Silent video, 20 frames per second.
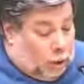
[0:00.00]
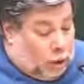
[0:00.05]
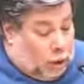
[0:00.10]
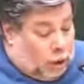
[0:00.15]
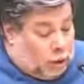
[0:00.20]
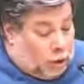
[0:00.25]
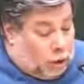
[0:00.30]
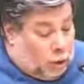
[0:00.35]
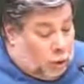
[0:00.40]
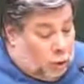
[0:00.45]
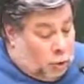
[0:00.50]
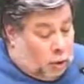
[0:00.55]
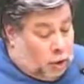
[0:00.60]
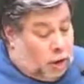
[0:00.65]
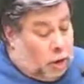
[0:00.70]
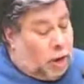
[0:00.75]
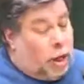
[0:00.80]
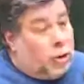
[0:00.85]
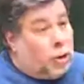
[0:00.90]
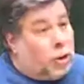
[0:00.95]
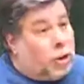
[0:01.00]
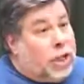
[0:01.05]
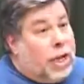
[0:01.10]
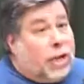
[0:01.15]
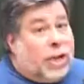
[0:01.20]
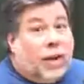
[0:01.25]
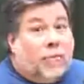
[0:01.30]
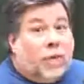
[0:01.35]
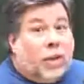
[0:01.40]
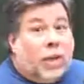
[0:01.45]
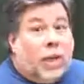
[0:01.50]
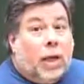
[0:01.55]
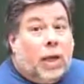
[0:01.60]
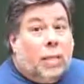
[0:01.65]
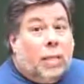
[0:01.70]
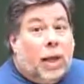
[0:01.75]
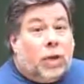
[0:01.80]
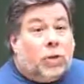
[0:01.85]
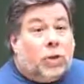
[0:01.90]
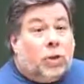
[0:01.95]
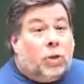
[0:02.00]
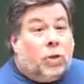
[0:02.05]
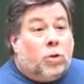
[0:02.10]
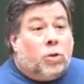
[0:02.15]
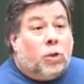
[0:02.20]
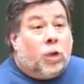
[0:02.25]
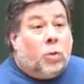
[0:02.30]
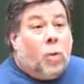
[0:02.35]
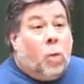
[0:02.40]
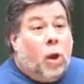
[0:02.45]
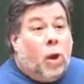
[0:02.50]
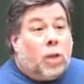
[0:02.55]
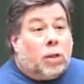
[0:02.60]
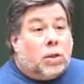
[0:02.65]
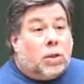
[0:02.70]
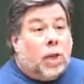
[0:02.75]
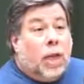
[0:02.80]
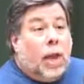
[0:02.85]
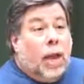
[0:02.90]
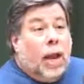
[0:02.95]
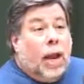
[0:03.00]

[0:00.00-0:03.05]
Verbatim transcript: young student could understand everything about zeros and ones.